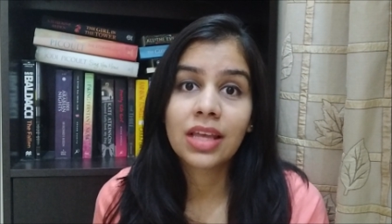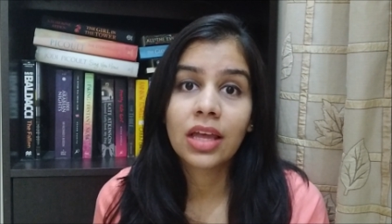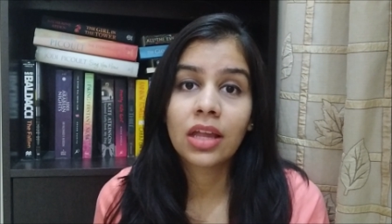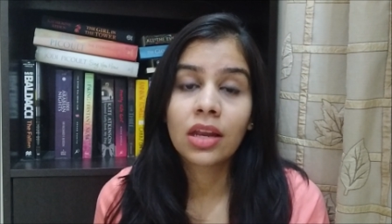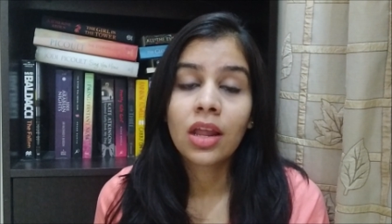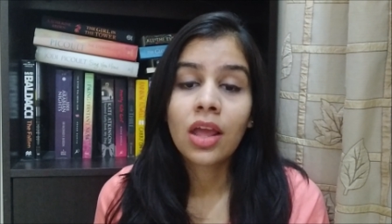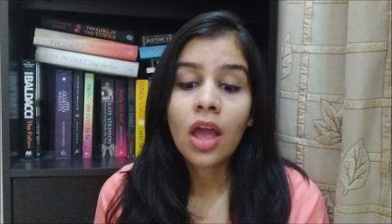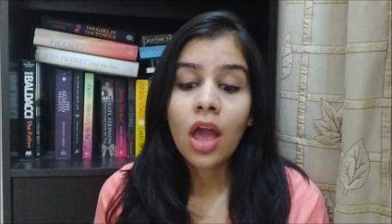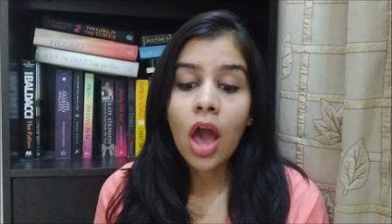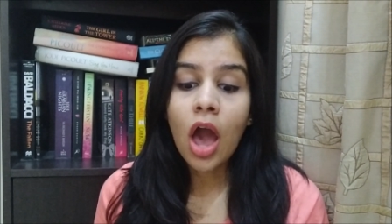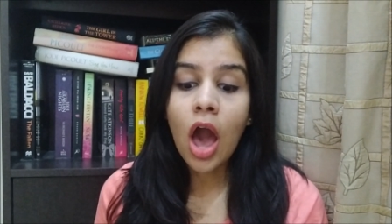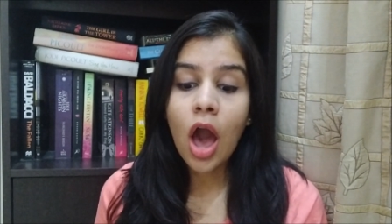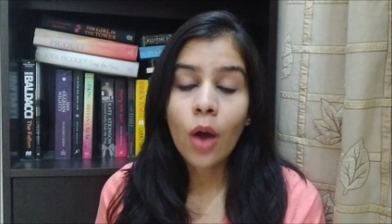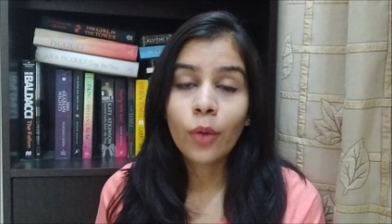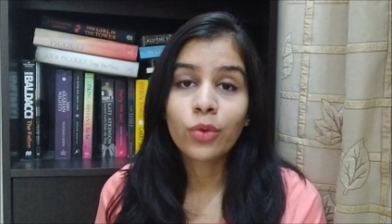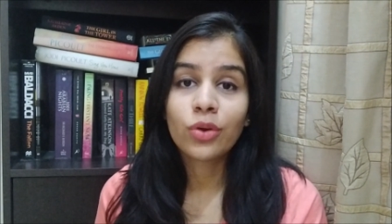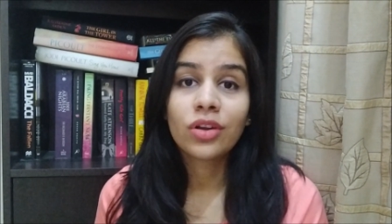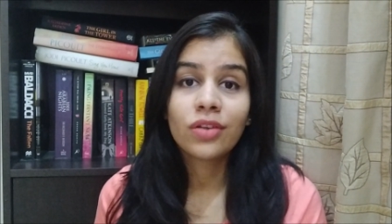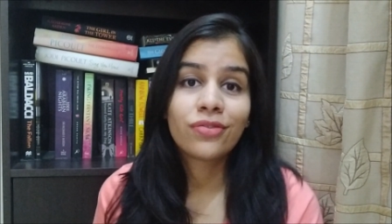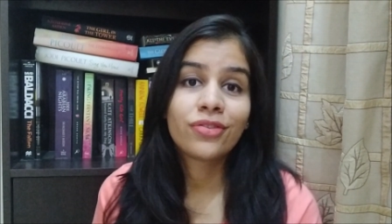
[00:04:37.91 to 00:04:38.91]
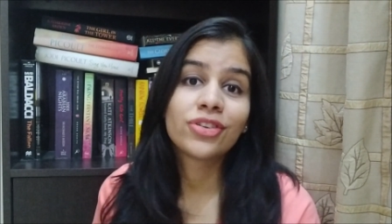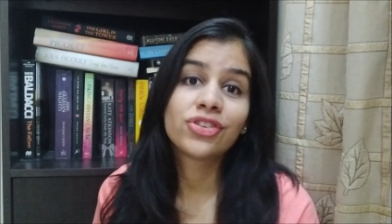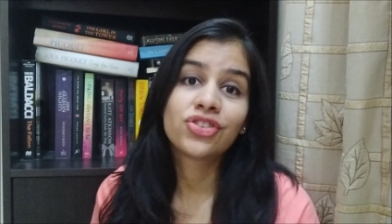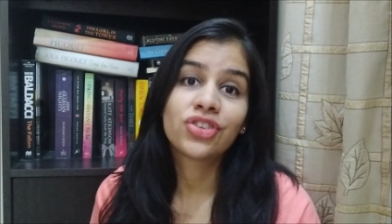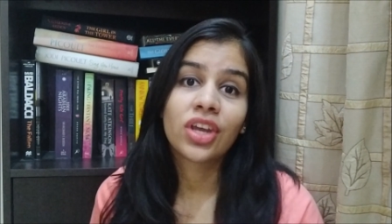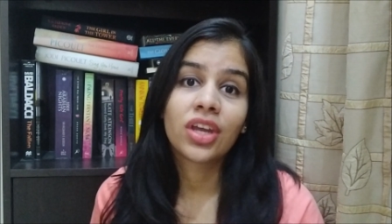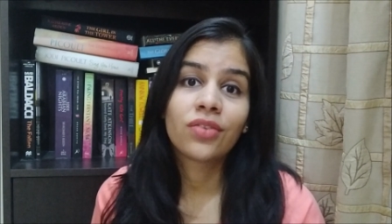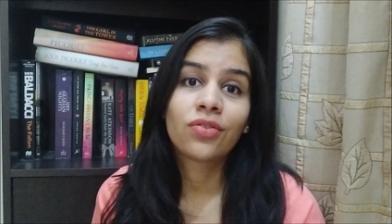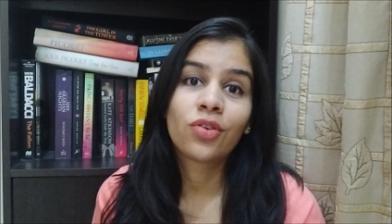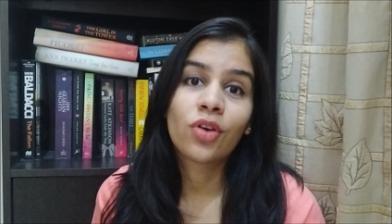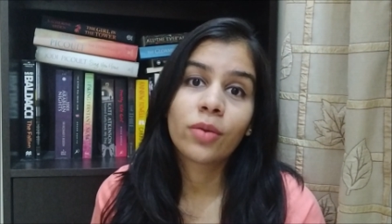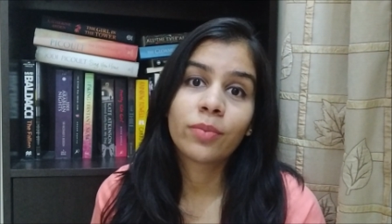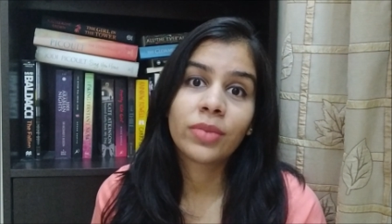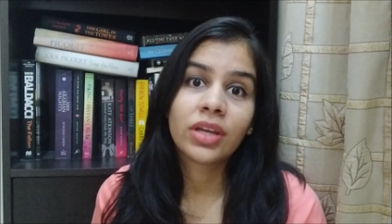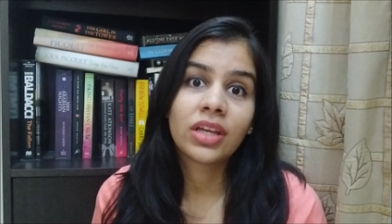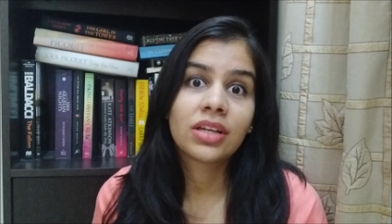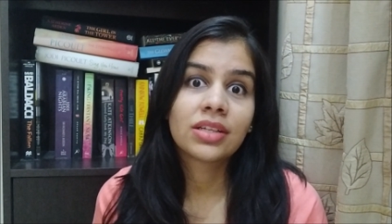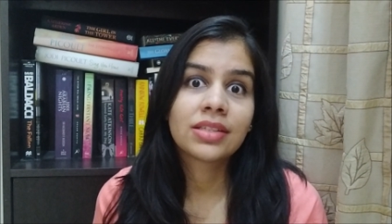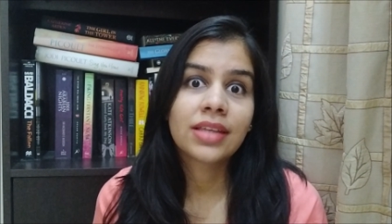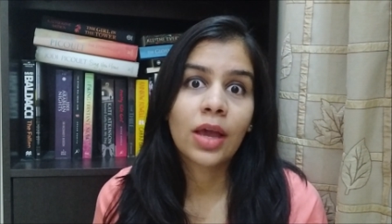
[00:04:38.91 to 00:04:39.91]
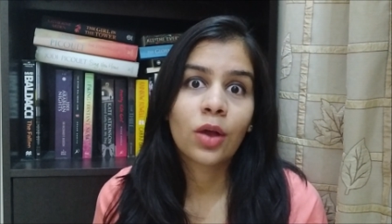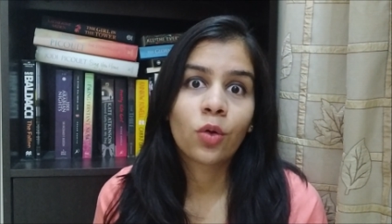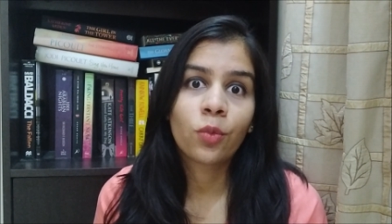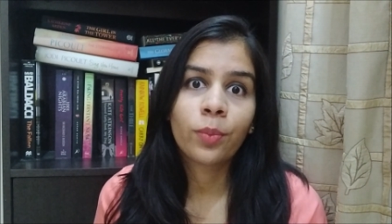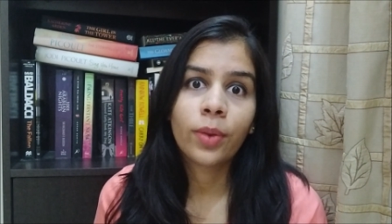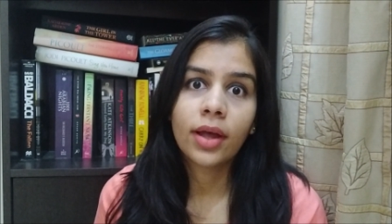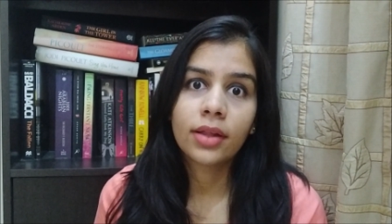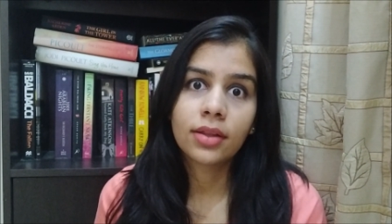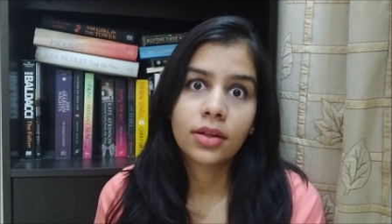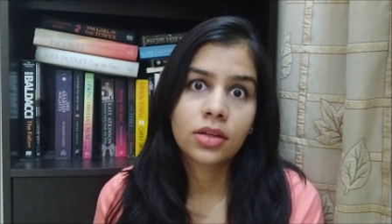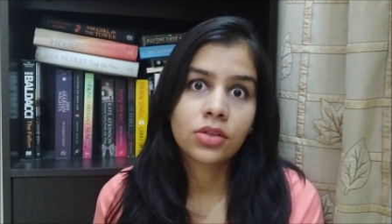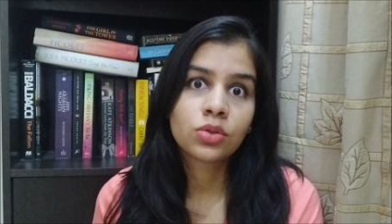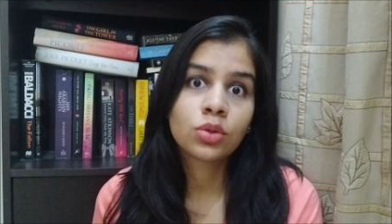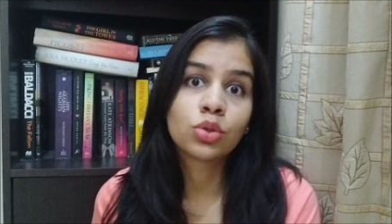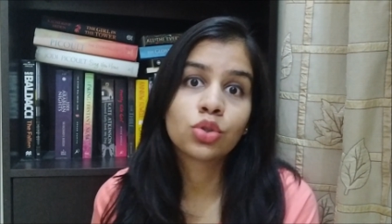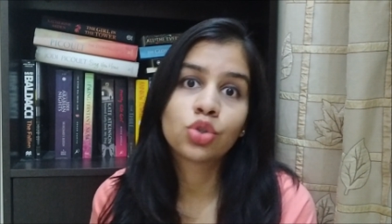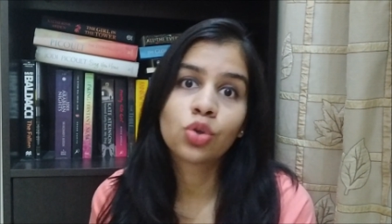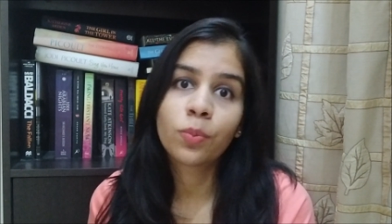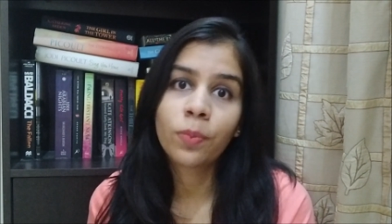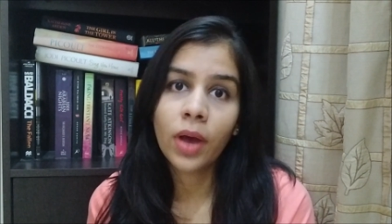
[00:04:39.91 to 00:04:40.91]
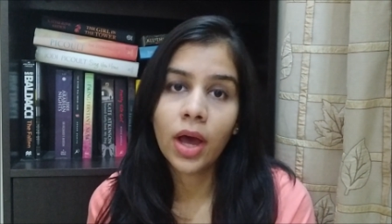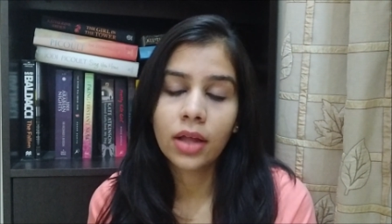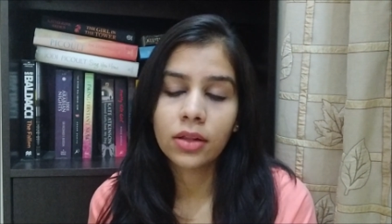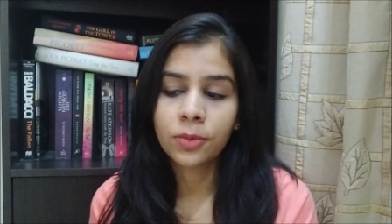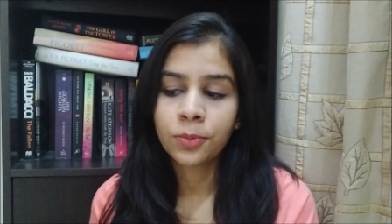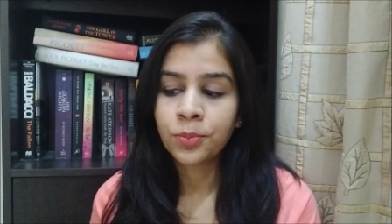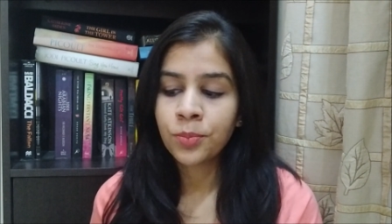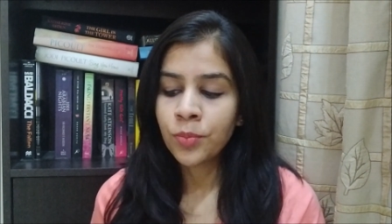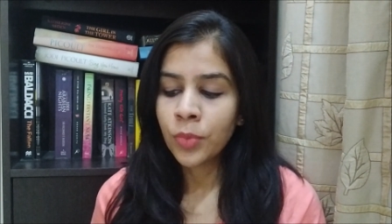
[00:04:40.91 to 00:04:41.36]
and how to differentiate from being a psychopath and a sociopath.